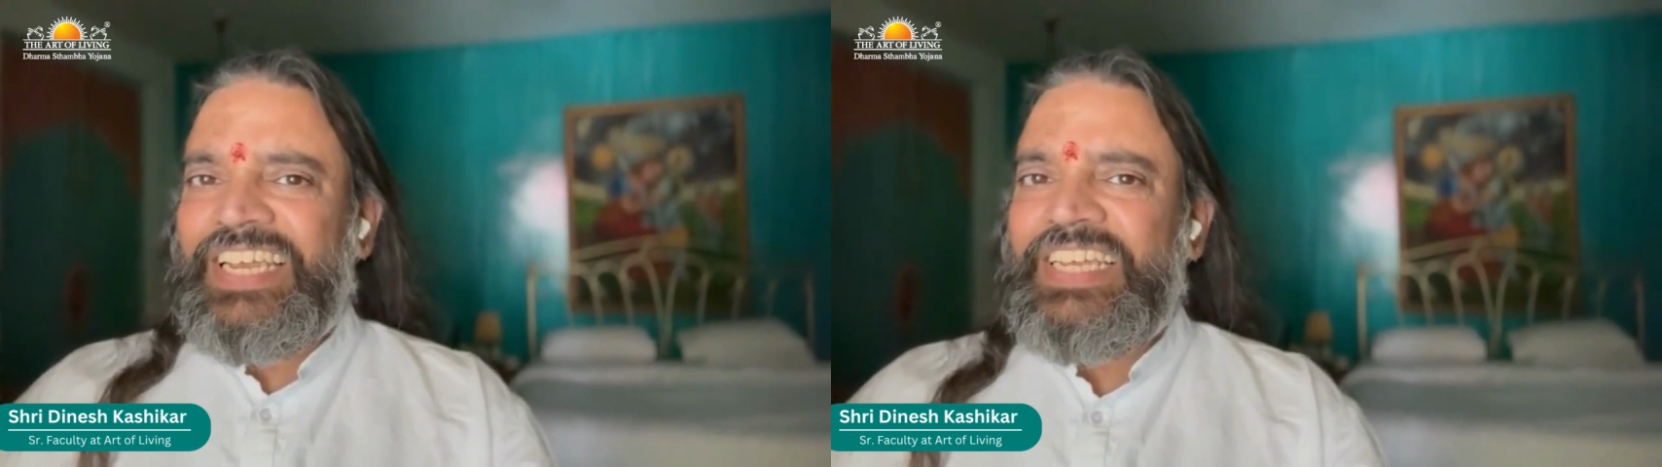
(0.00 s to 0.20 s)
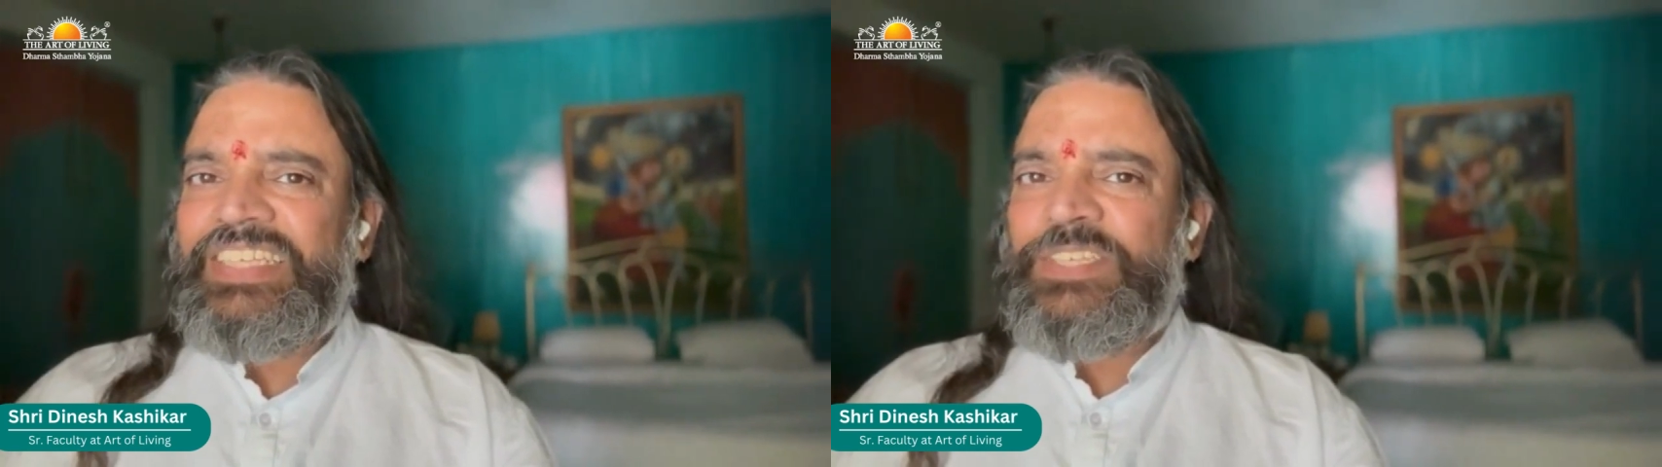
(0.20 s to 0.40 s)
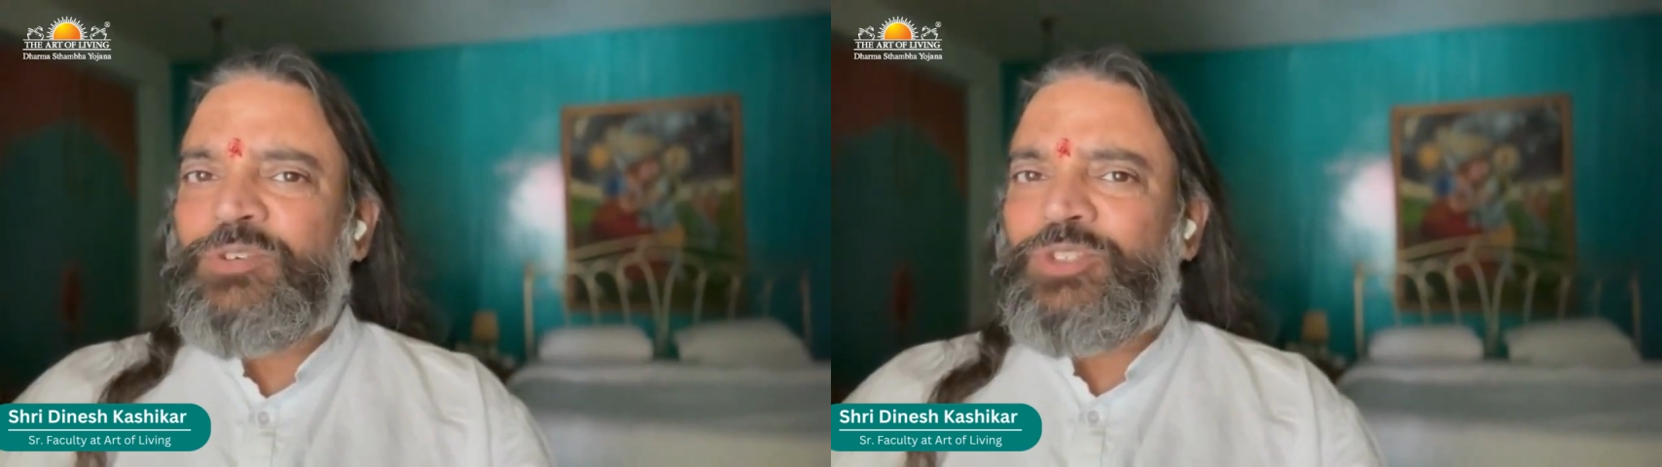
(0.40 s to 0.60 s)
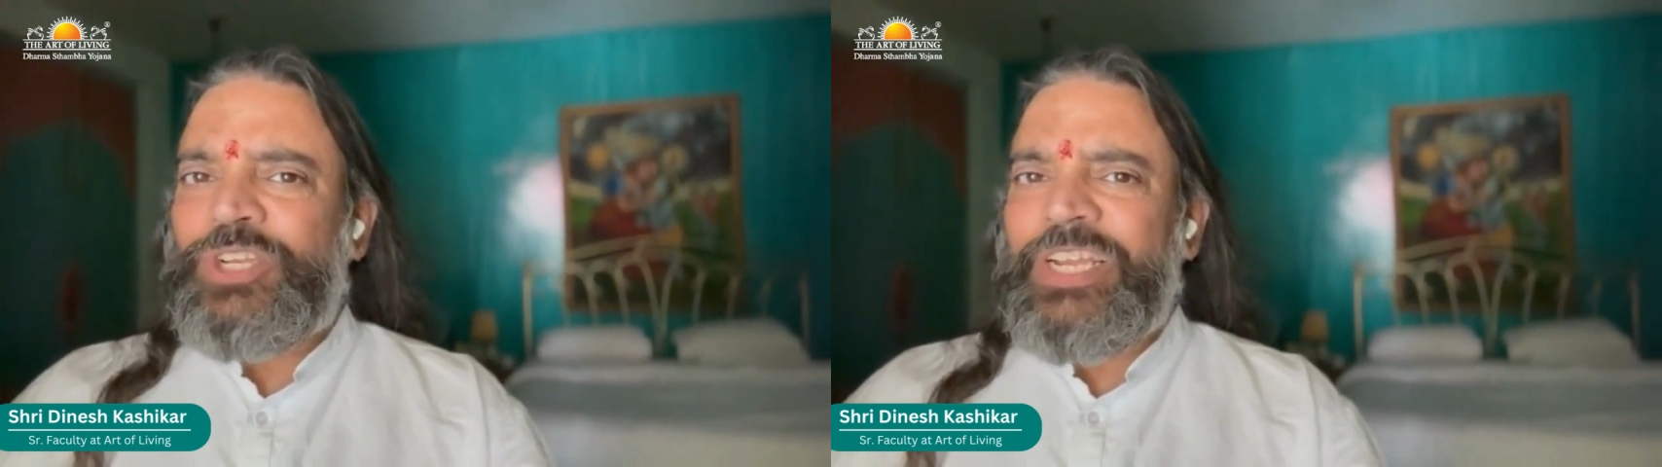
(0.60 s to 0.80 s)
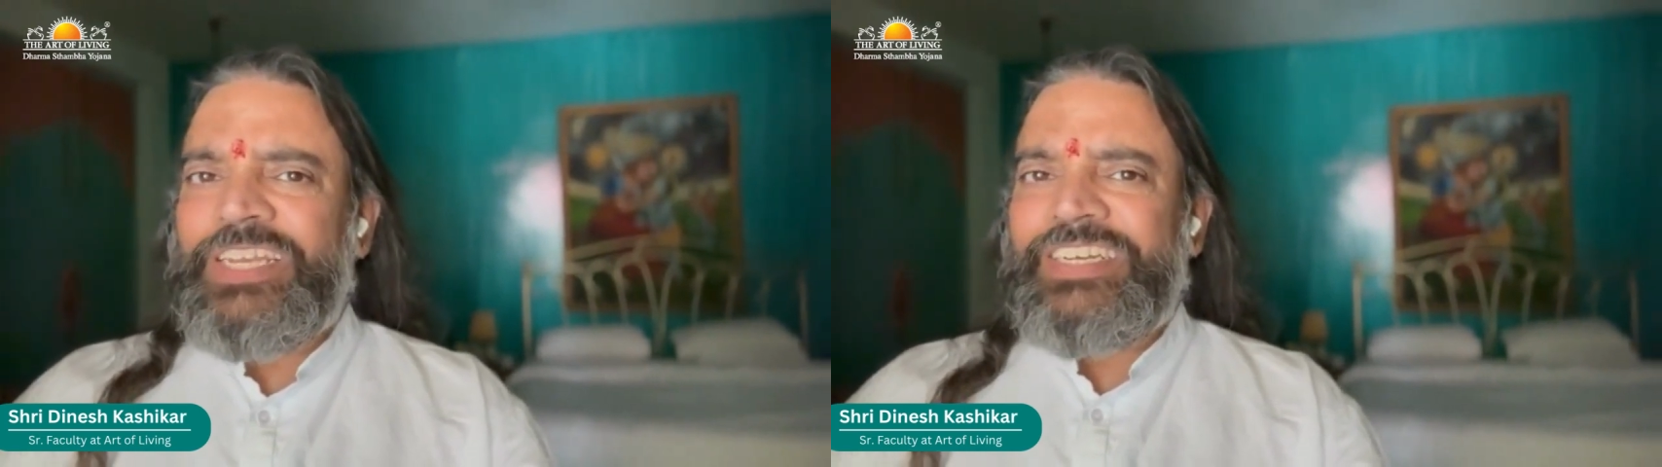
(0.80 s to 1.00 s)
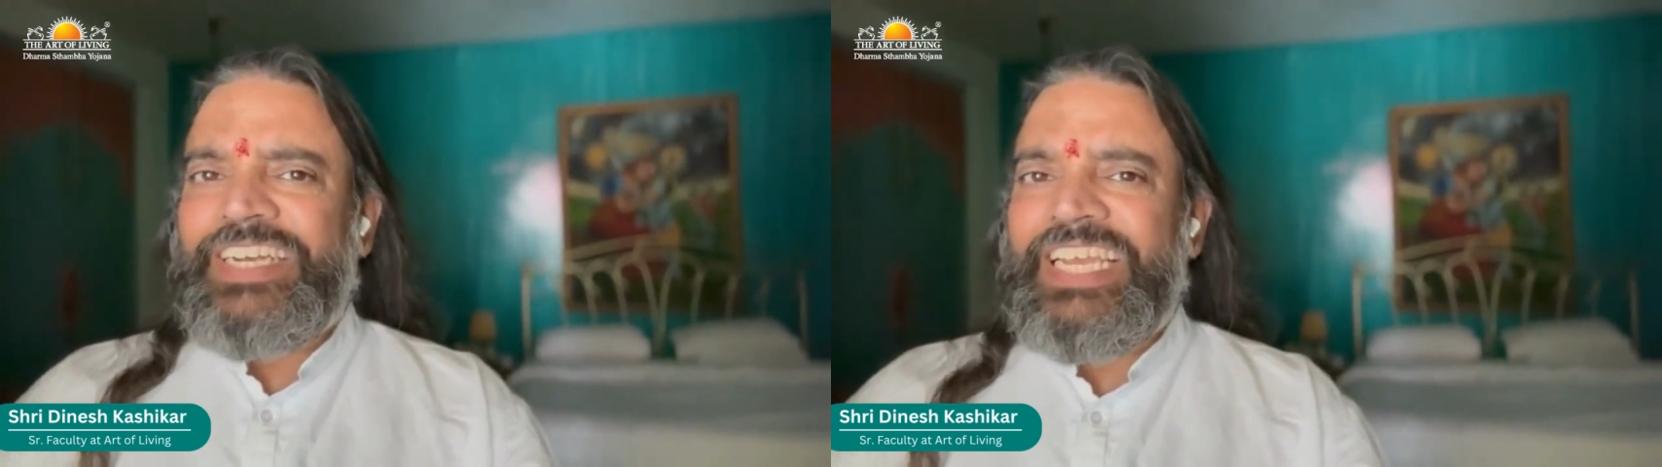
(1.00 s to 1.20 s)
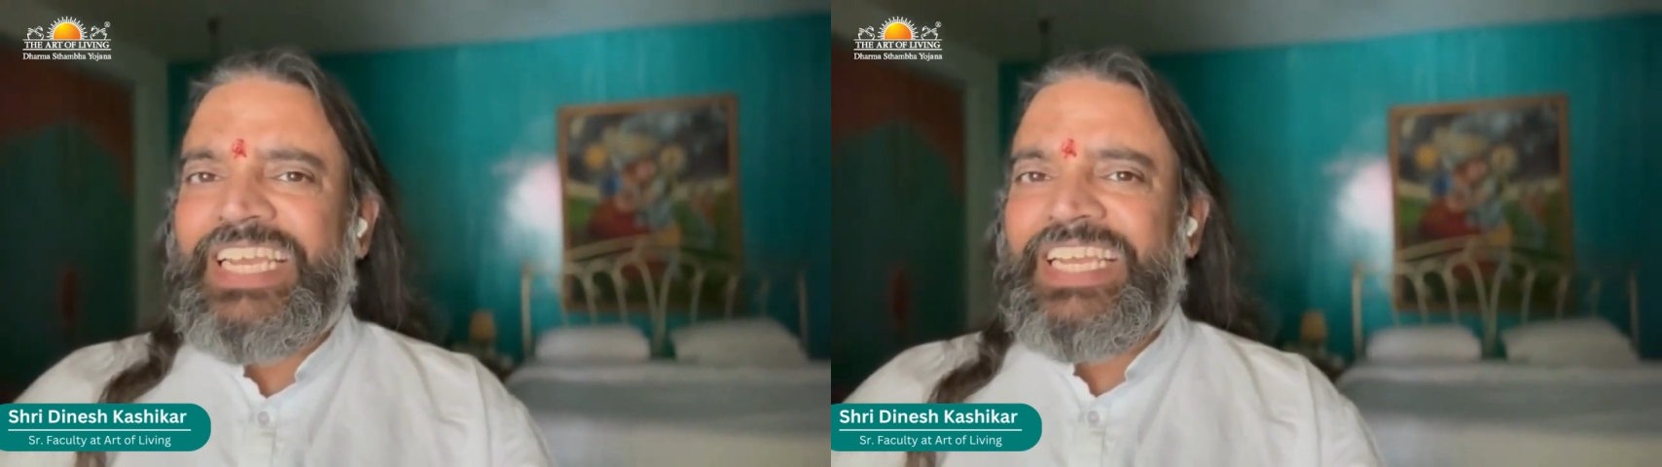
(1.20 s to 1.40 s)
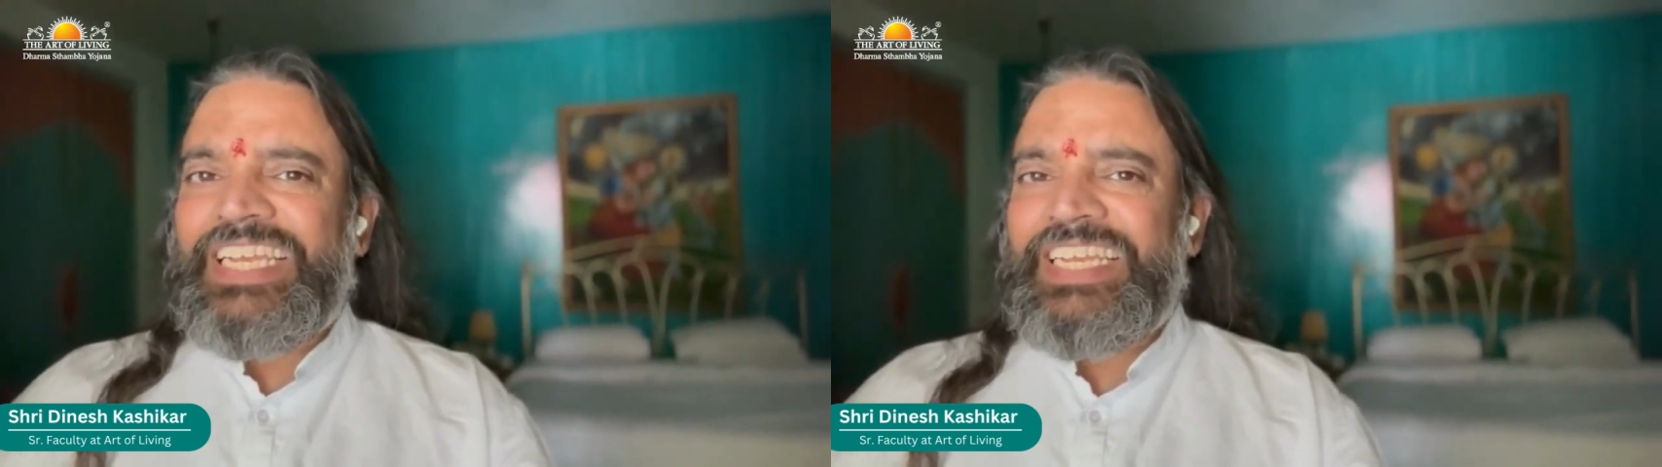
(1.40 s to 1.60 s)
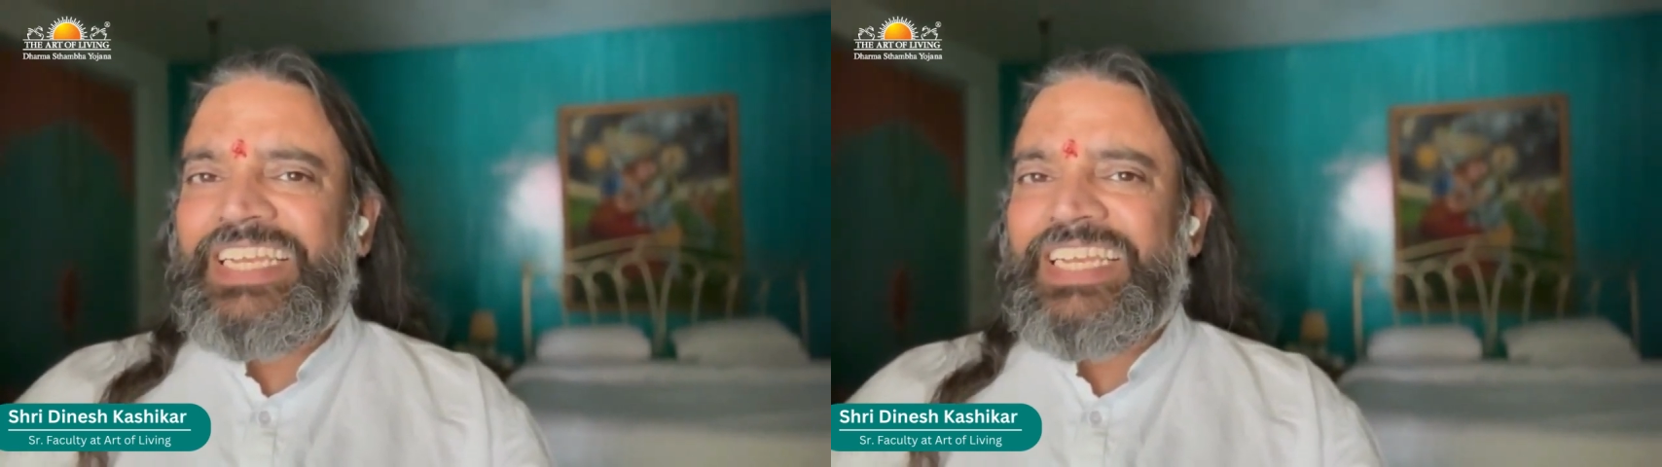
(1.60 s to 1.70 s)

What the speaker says: is usually a day